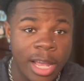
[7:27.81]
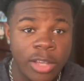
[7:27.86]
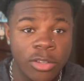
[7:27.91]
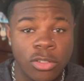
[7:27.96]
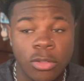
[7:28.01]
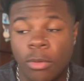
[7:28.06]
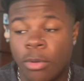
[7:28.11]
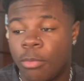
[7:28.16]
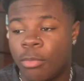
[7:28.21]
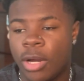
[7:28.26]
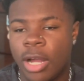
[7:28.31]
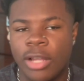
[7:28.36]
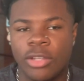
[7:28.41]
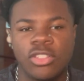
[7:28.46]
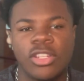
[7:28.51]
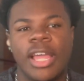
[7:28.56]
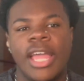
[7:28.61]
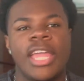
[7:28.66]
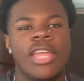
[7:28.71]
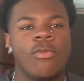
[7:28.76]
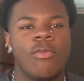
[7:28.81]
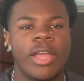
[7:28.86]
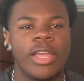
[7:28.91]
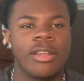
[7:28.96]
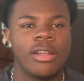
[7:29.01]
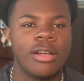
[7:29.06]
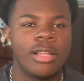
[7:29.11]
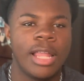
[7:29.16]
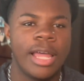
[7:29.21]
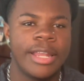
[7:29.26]
I used to hate
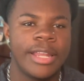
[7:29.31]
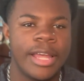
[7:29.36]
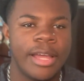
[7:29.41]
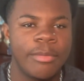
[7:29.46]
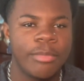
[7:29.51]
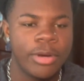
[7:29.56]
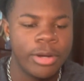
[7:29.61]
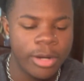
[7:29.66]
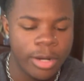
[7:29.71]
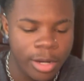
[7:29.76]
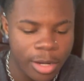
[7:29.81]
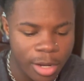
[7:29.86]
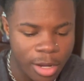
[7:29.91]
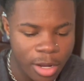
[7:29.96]
waking up like that, bro.